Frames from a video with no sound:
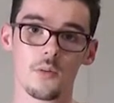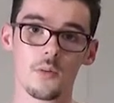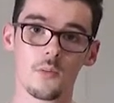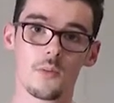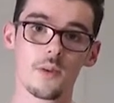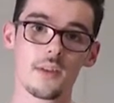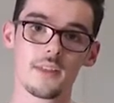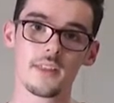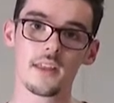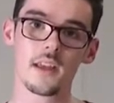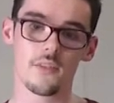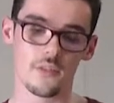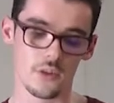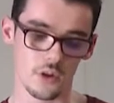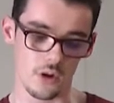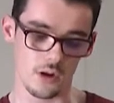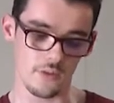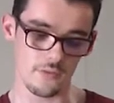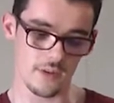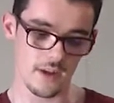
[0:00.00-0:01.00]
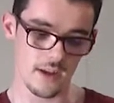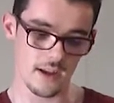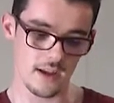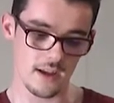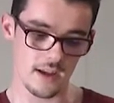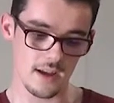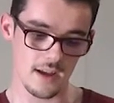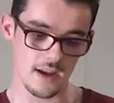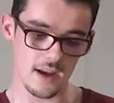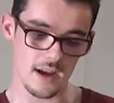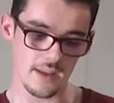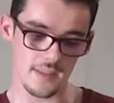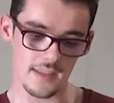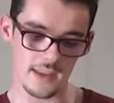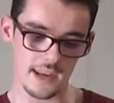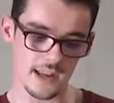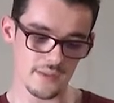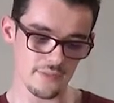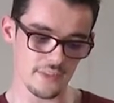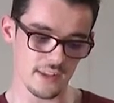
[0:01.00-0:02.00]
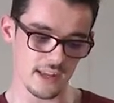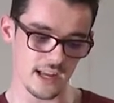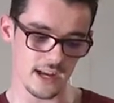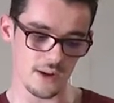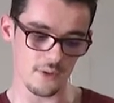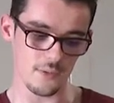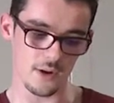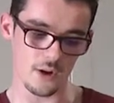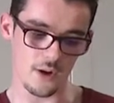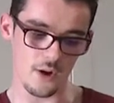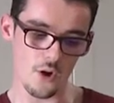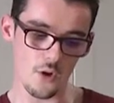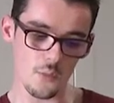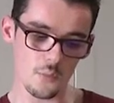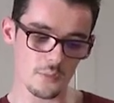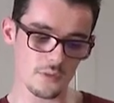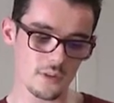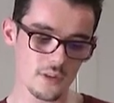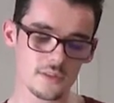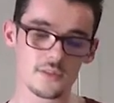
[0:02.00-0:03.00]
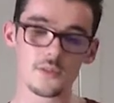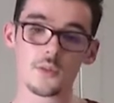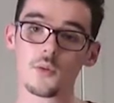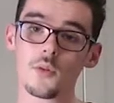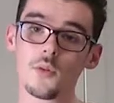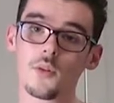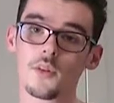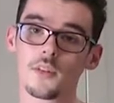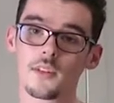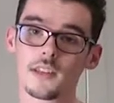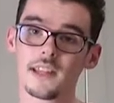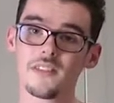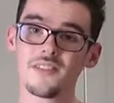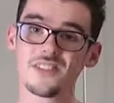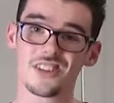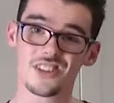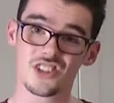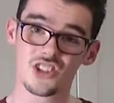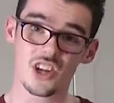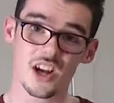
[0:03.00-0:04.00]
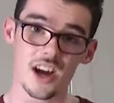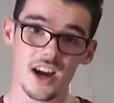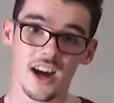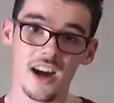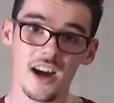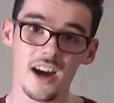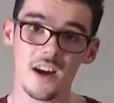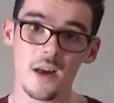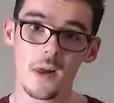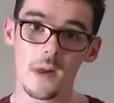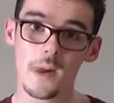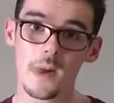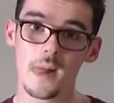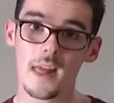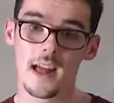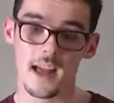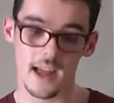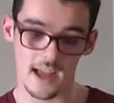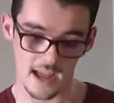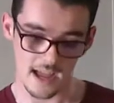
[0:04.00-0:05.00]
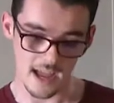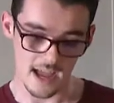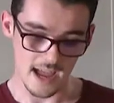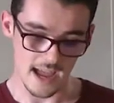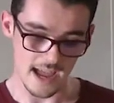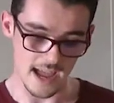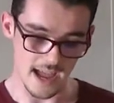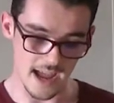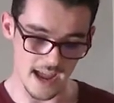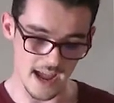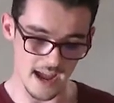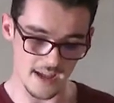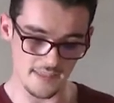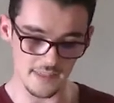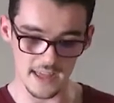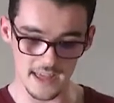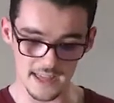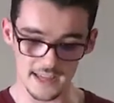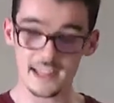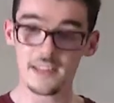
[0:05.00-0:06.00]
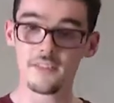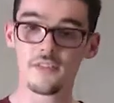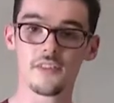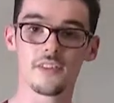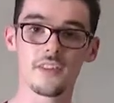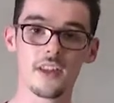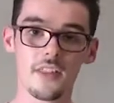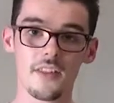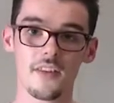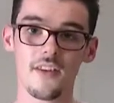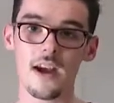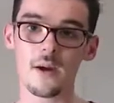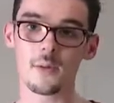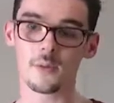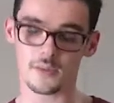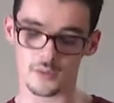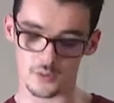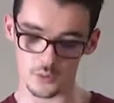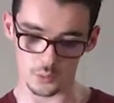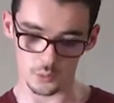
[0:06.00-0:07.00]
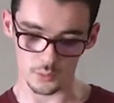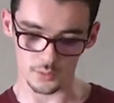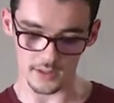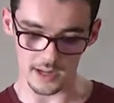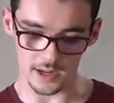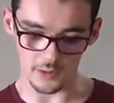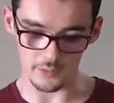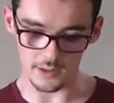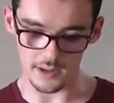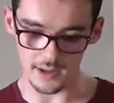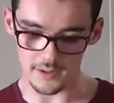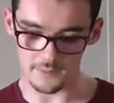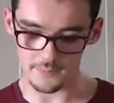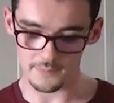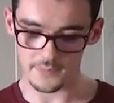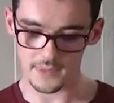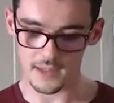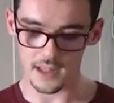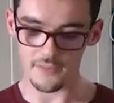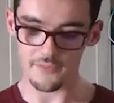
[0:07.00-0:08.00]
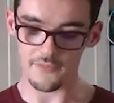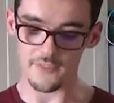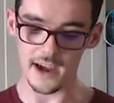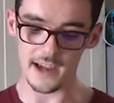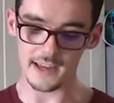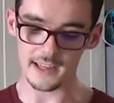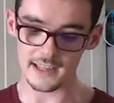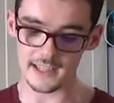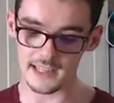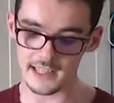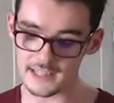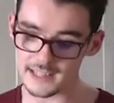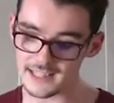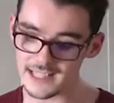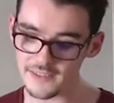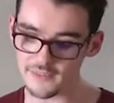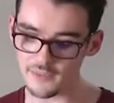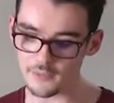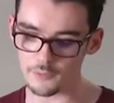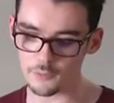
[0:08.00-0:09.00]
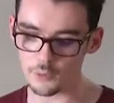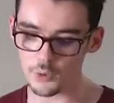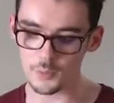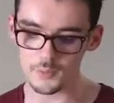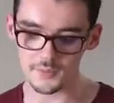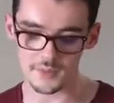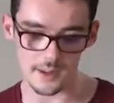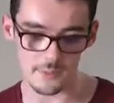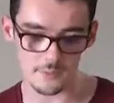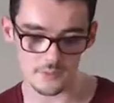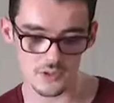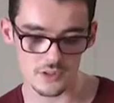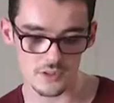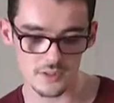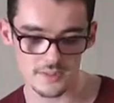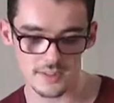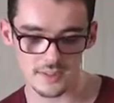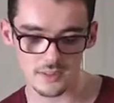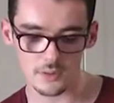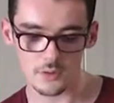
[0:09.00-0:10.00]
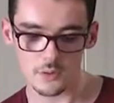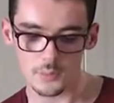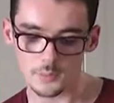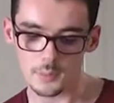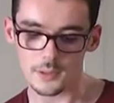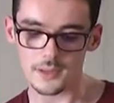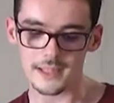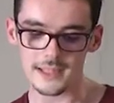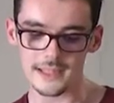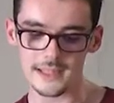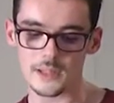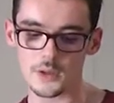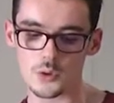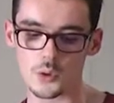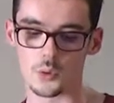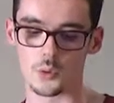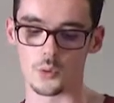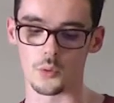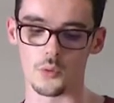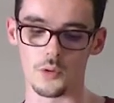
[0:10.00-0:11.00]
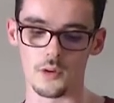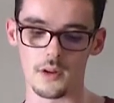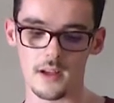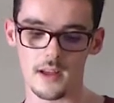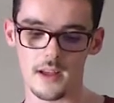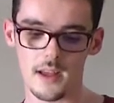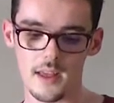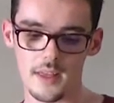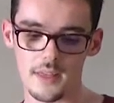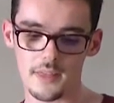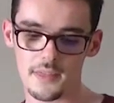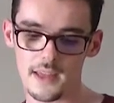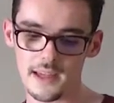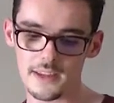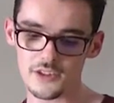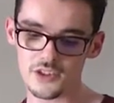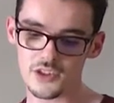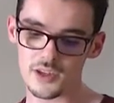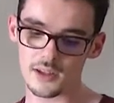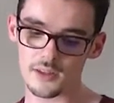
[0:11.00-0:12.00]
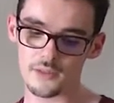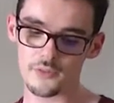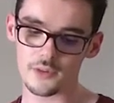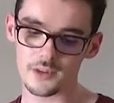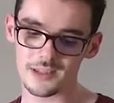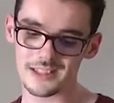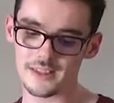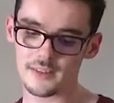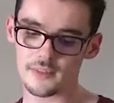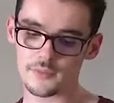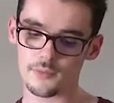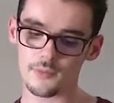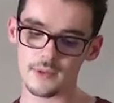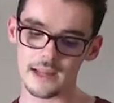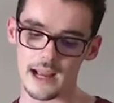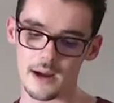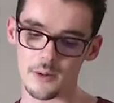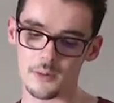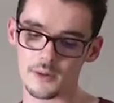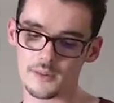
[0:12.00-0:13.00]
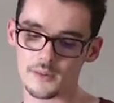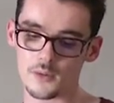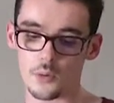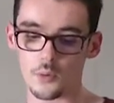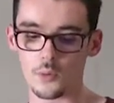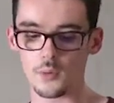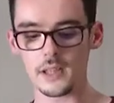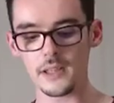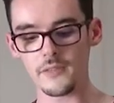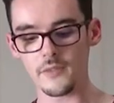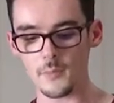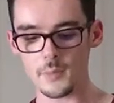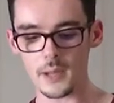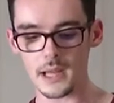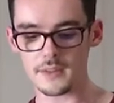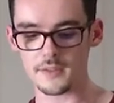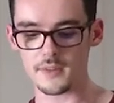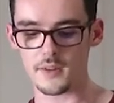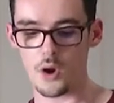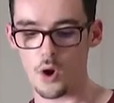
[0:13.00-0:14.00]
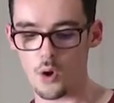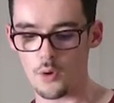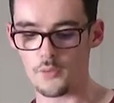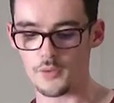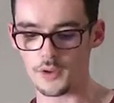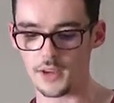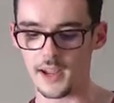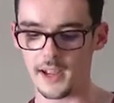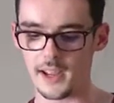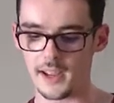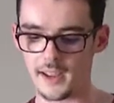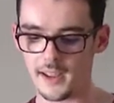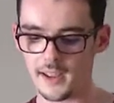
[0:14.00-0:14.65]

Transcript: with the oven off, and then after that hour open the door, leave it ajar, and then leave it another hour to cool down. Finally leave at room temperature until completely cool. Then chill for at least 3 hours or even better overnight.